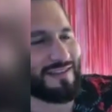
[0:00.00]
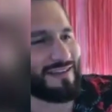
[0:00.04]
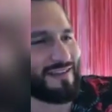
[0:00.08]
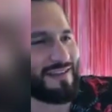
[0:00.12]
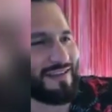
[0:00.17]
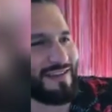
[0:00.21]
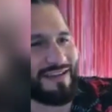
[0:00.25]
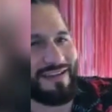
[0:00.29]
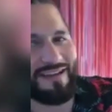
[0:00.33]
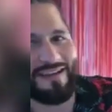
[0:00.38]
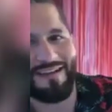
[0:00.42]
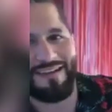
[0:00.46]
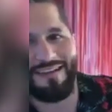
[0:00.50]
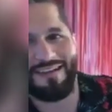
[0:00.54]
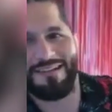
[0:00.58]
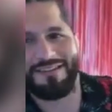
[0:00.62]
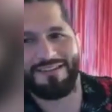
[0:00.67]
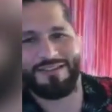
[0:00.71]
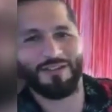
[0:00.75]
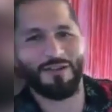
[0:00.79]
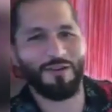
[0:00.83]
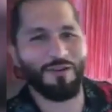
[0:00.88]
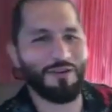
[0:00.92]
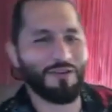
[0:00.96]
John Wick
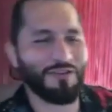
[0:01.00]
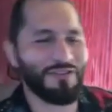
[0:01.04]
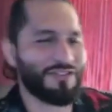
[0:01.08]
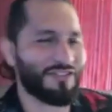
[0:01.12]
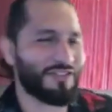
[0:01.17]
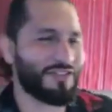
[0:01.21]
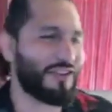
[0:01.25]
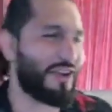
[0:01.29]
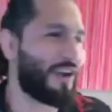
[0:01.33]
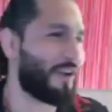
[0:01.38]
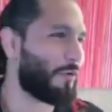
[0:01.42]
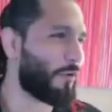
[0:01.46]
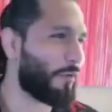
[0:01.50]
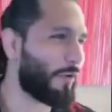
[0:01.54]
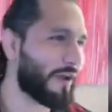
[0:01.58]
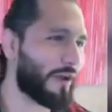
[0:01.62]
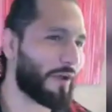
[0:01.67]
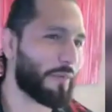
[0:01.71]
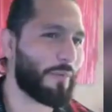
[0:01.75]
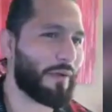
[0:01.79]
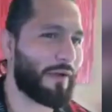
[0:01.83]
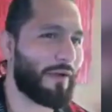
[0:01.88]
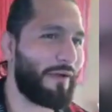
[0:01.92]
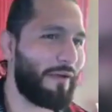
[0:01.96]
apparently. So does John Wick
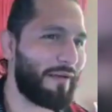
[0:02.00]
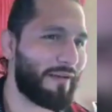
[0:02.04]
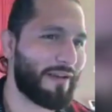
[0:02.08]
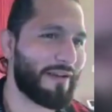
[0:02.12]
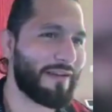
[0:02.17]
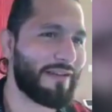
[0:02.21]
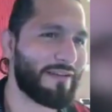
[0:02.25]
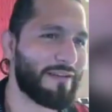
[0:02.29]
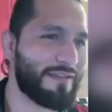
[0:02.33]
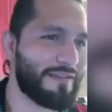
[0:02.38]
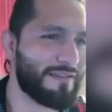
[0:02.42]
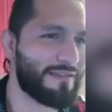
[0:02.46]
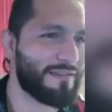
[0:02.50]
apparently.